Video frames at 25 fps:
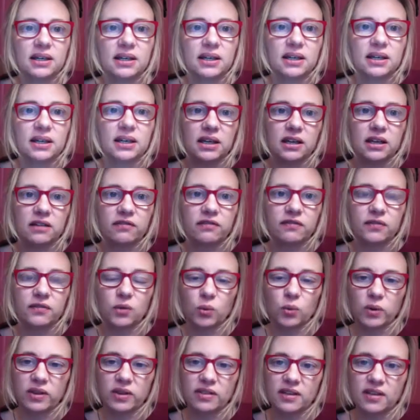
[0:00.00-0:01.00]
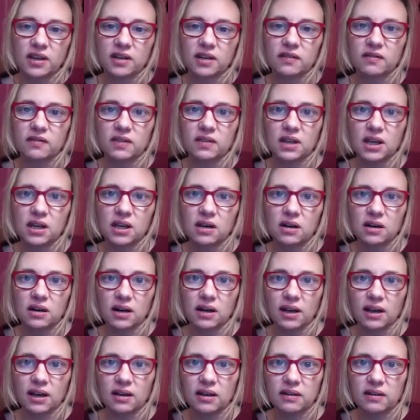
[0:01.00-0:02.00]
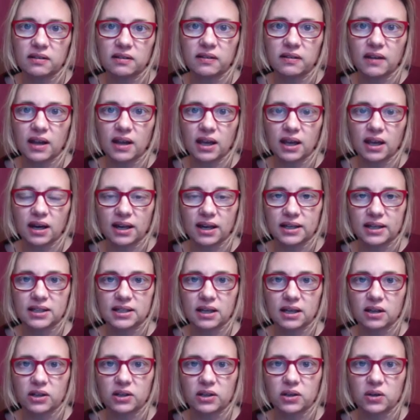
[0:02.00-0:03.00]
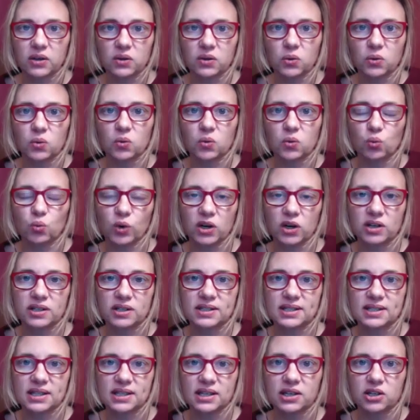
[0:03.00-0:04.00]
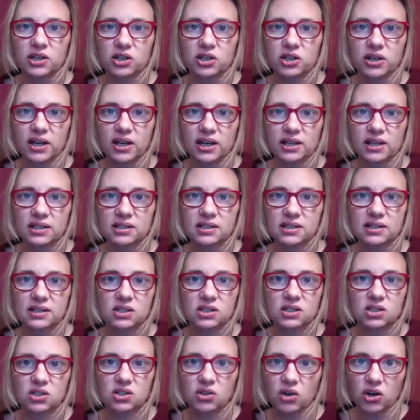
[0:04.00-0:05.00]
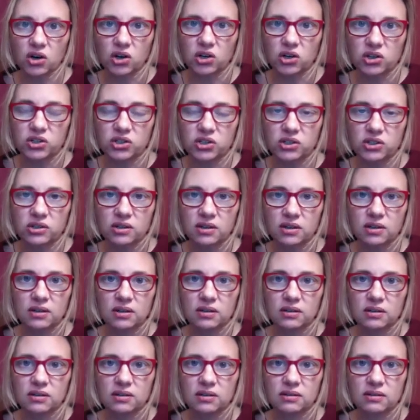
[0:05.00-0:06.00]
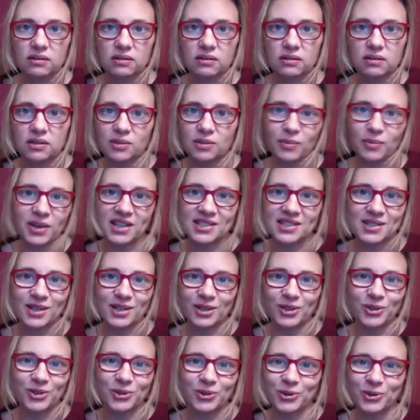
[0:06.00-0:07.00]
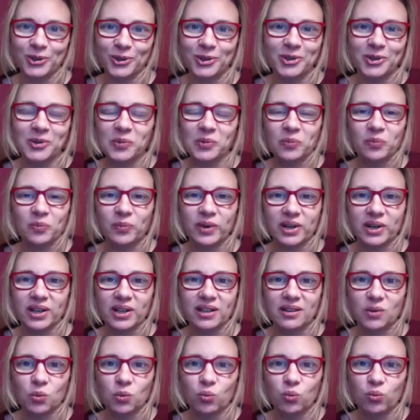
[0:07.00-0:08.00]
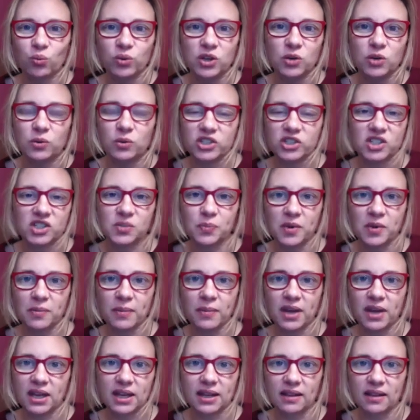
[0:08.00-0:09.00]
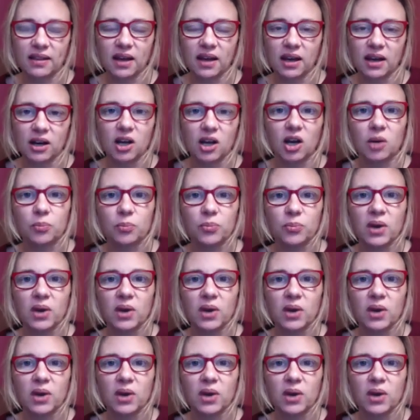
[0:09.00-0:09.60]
if we think of the internet and I tell you, where does the internet start? You might say Google, but you would just be making that up.